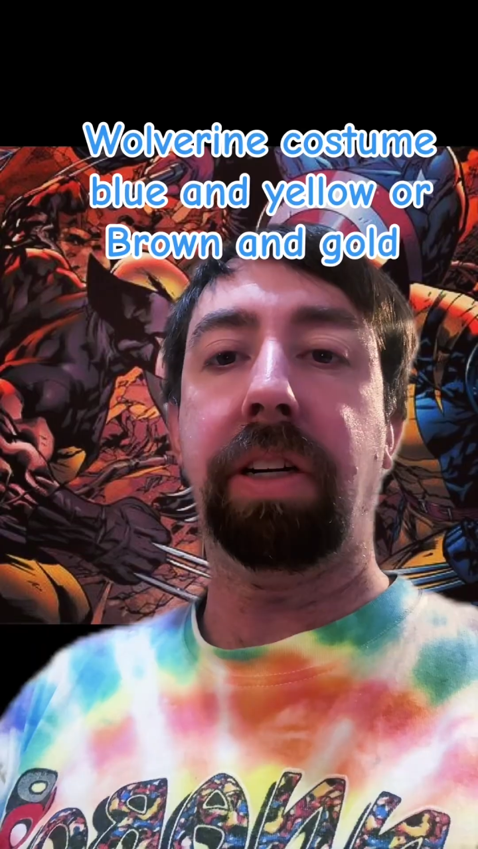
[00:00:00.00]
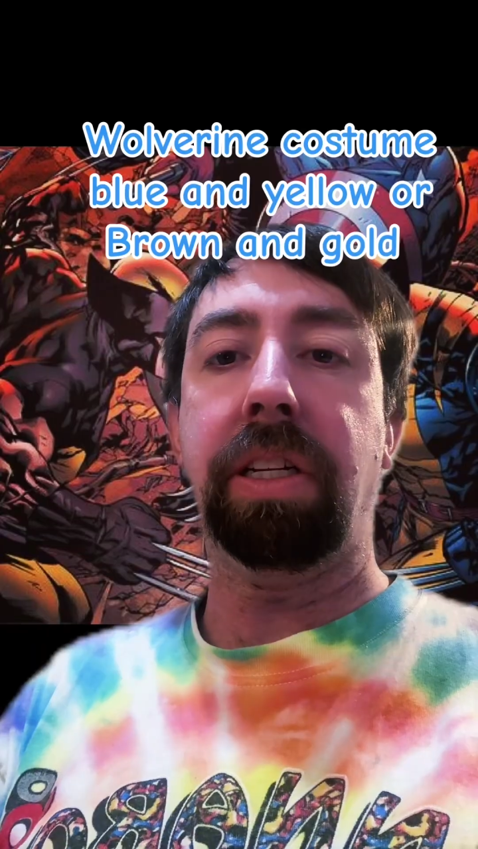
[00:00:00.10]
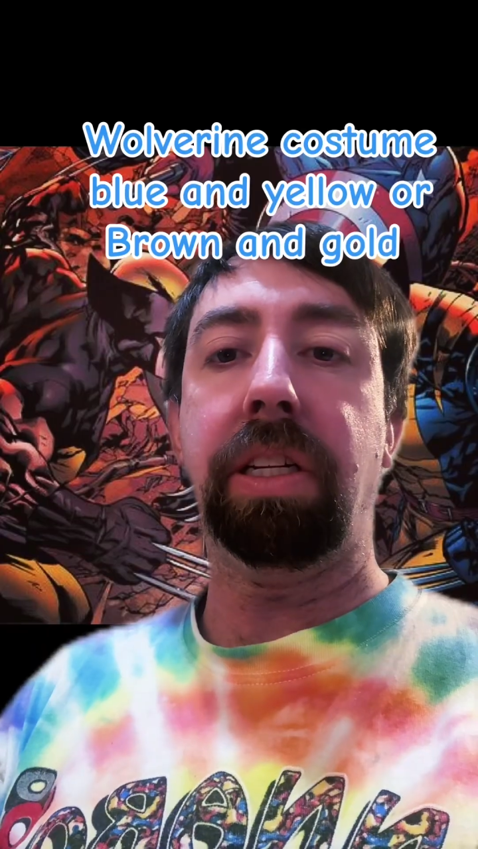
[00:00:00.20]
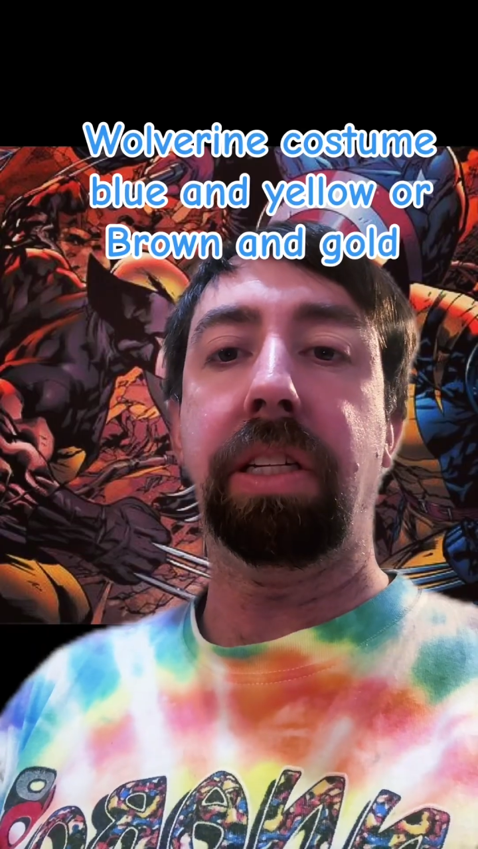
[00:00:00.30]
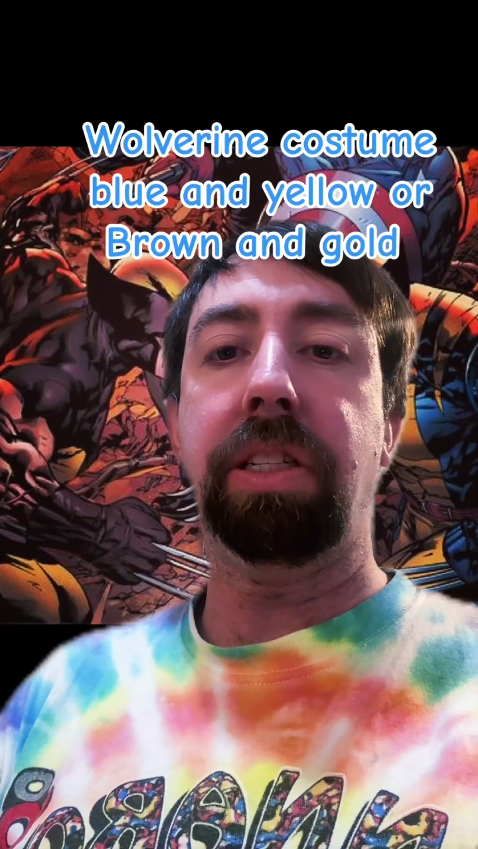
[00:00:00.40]

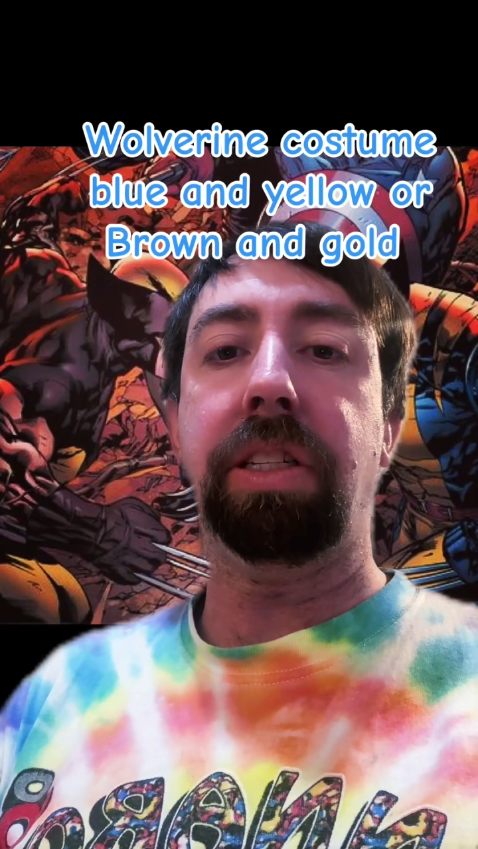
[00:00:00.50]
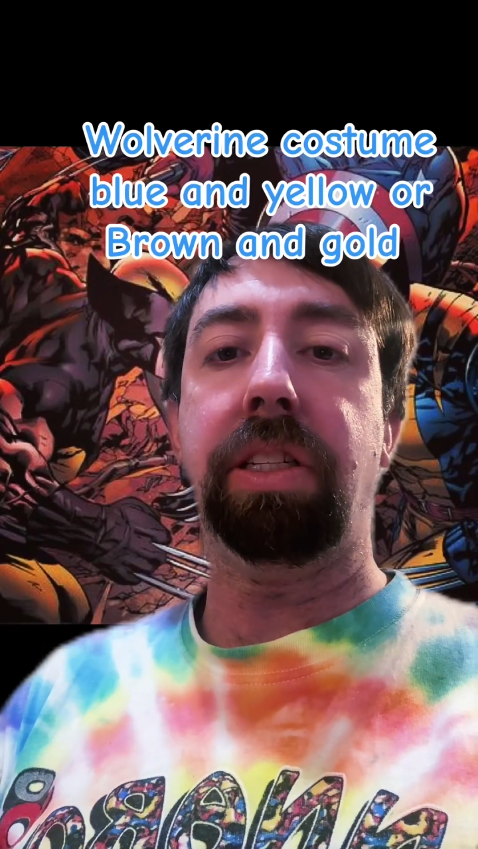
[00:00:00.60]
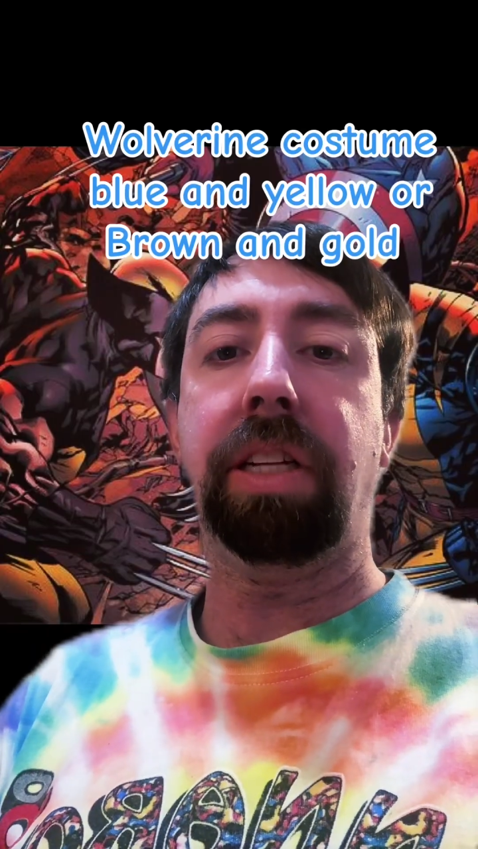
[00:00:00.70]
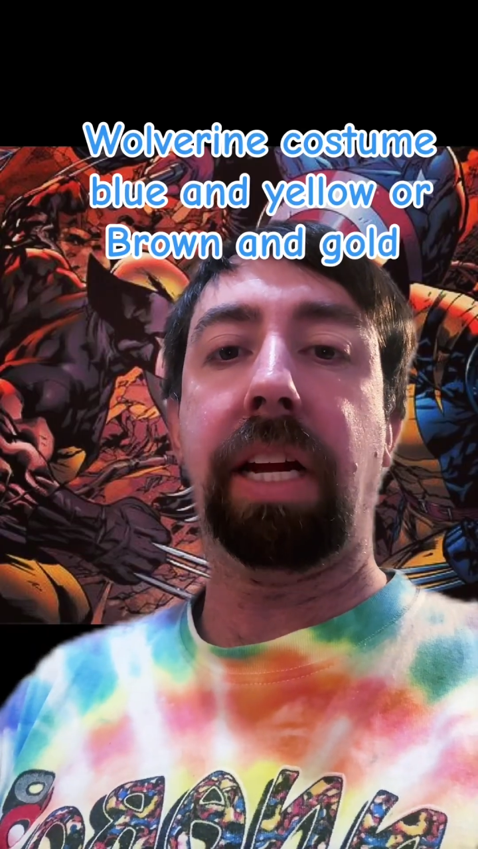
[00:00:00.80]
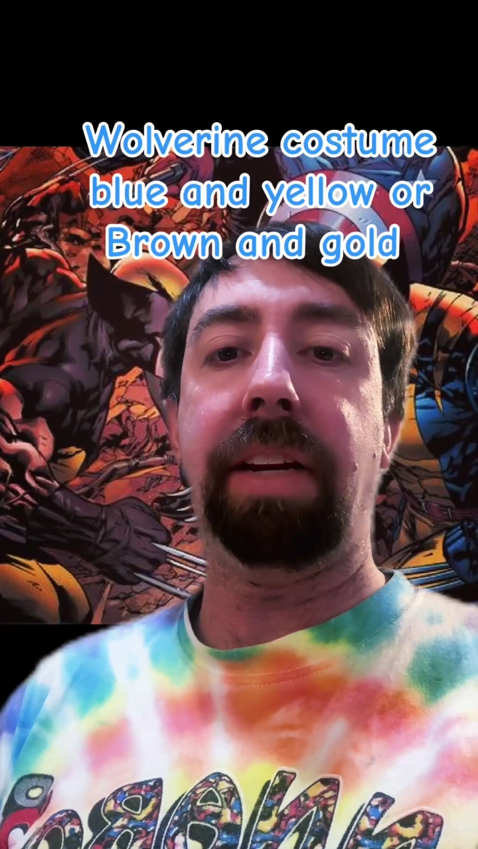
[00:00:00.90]

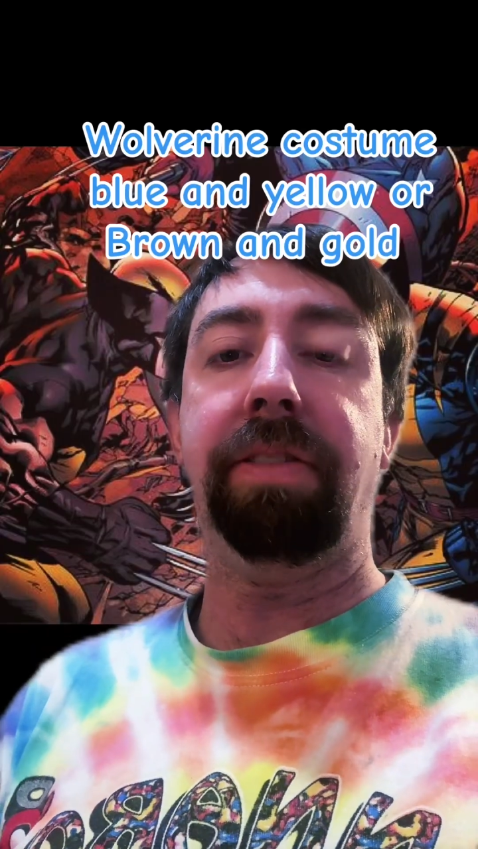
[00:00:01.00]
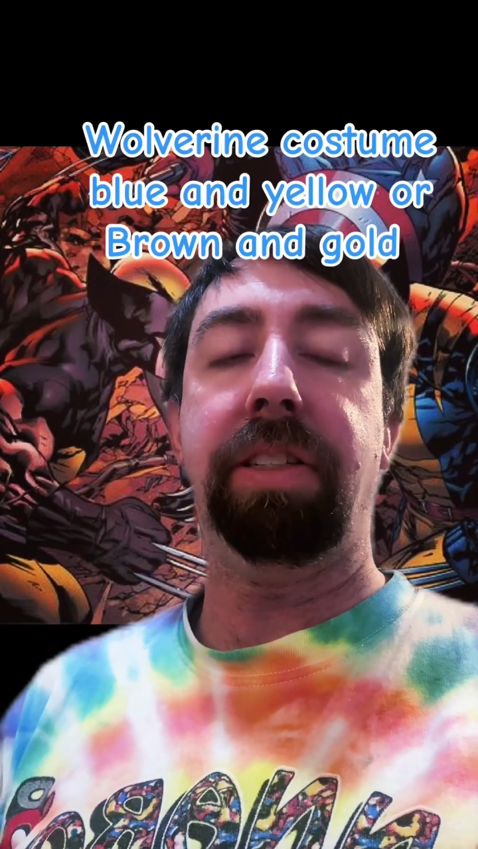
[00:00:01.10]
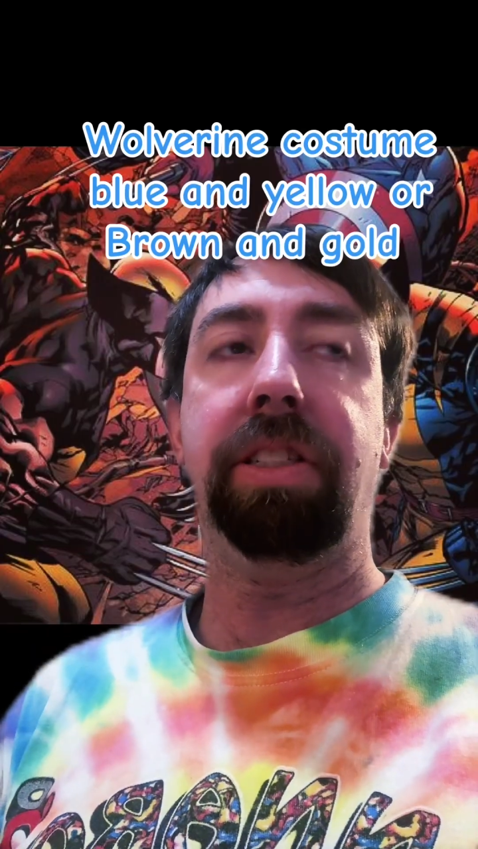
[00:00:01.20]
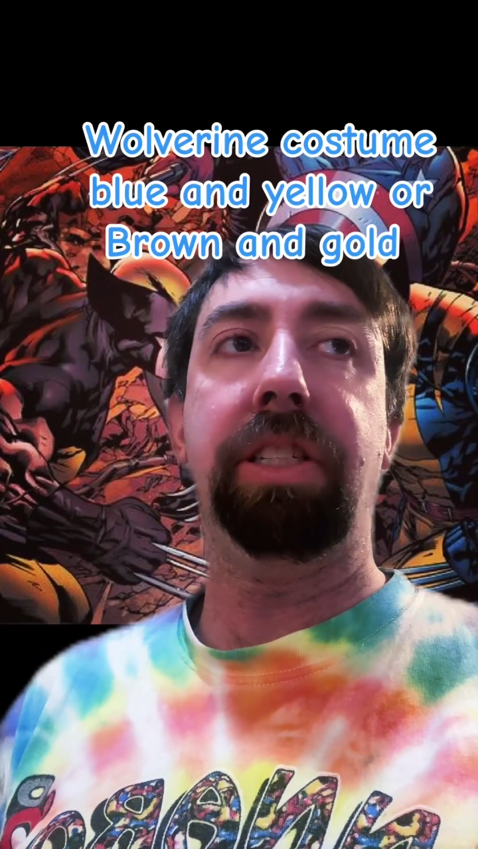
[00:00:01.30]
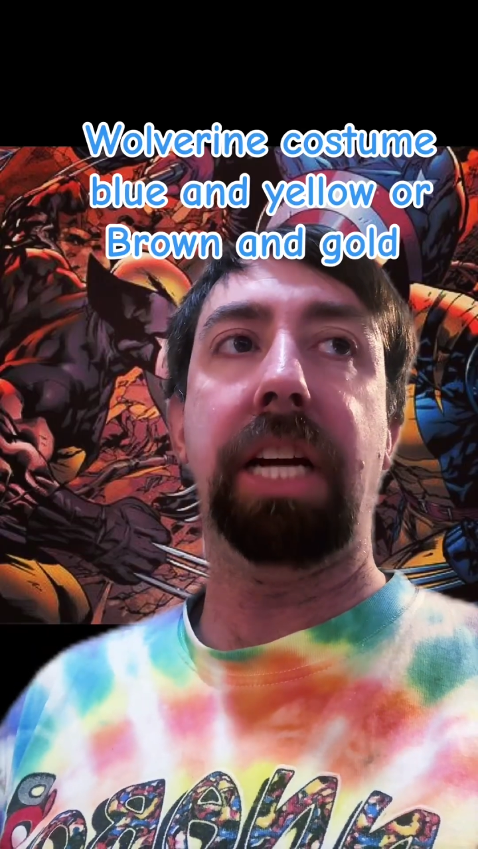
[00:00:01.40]
his
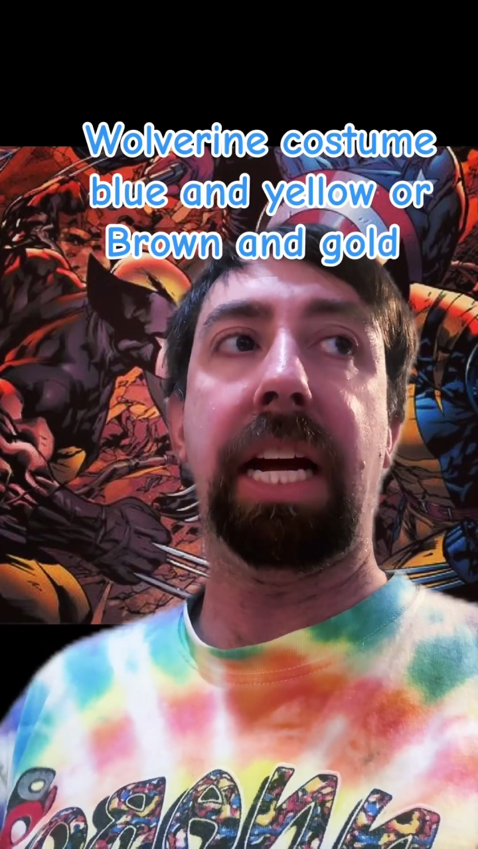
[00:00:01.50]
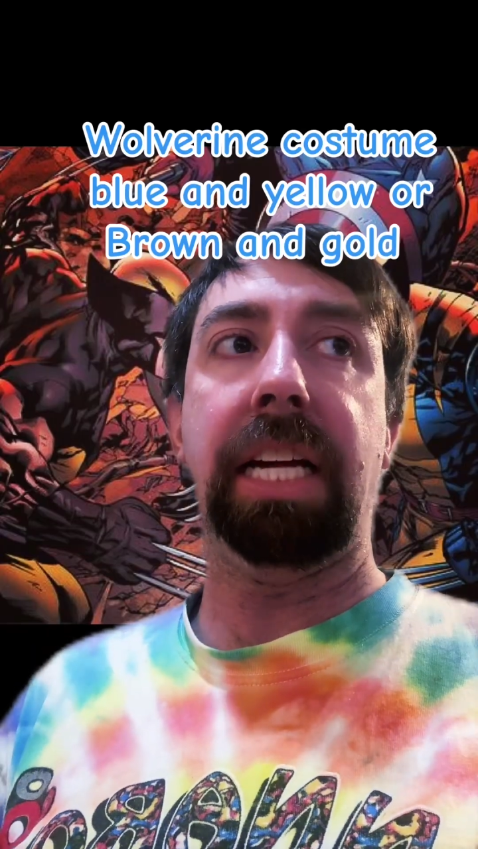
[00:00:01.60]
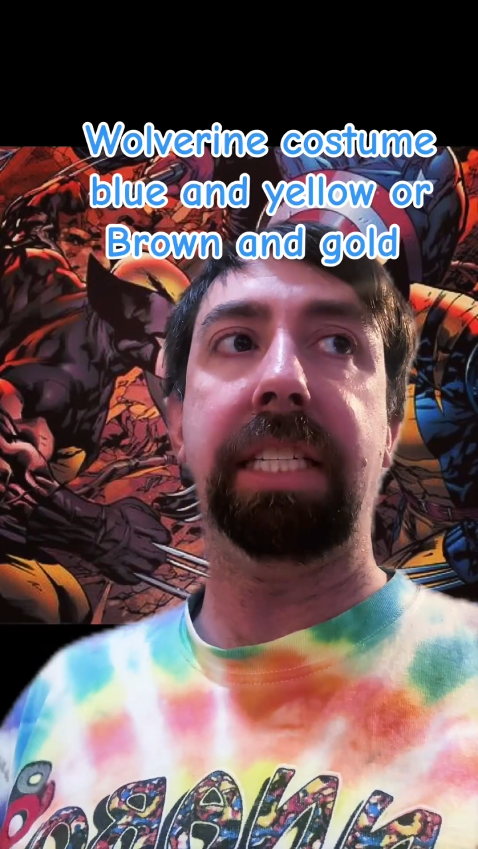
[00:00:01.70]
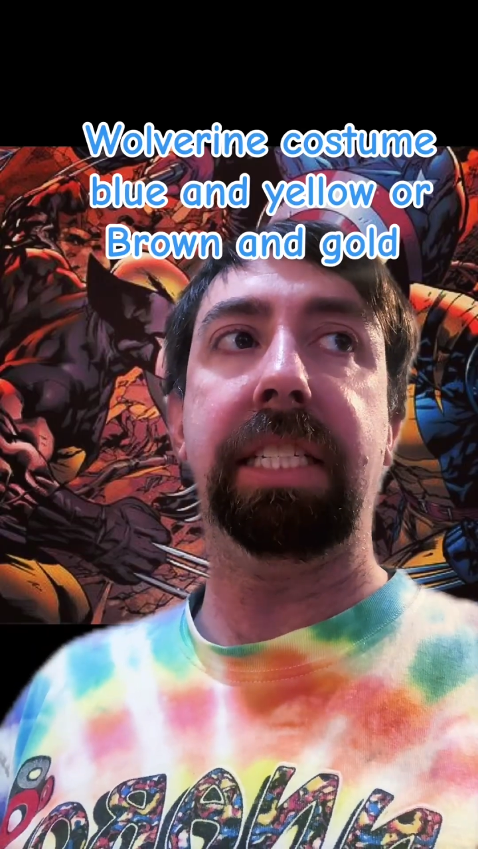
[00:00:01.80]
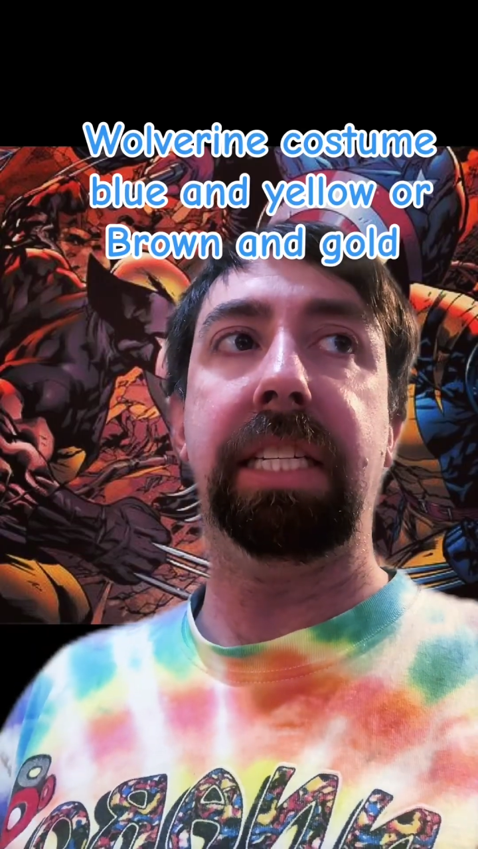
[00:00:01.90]

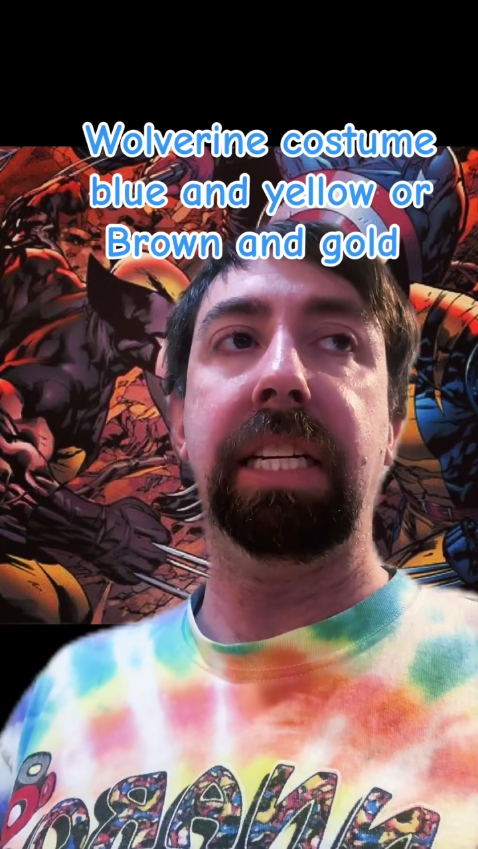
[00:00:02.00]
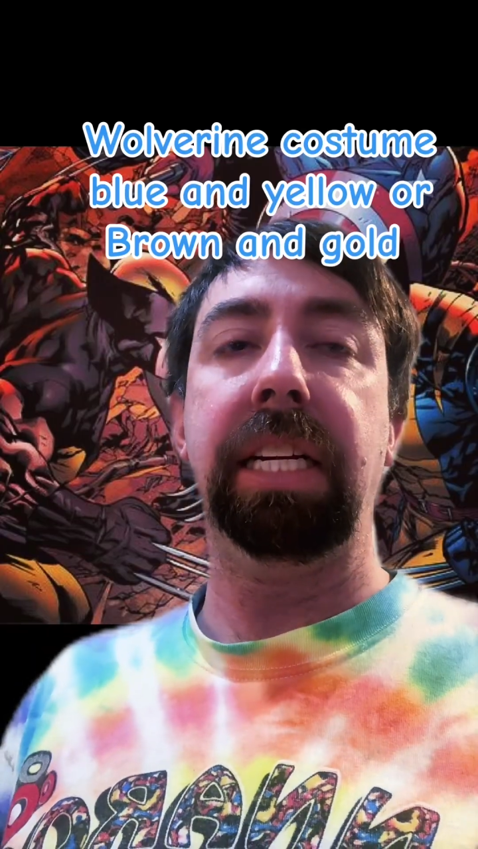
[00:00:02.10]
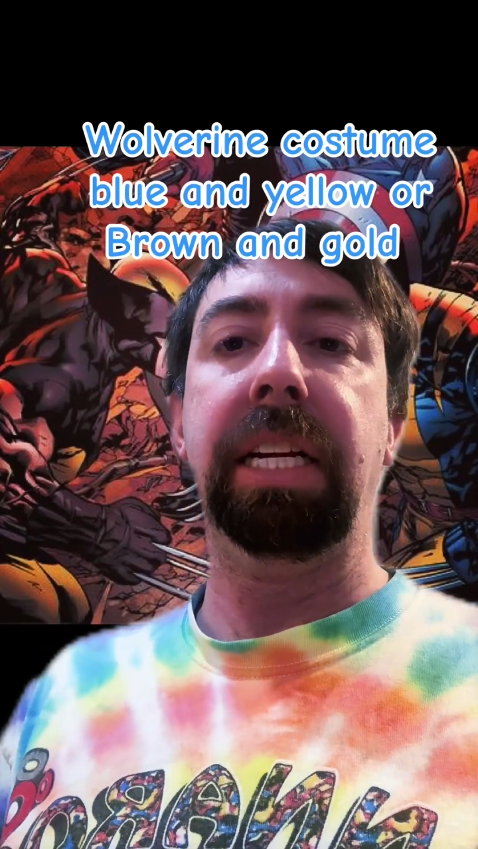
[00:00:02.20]
chest,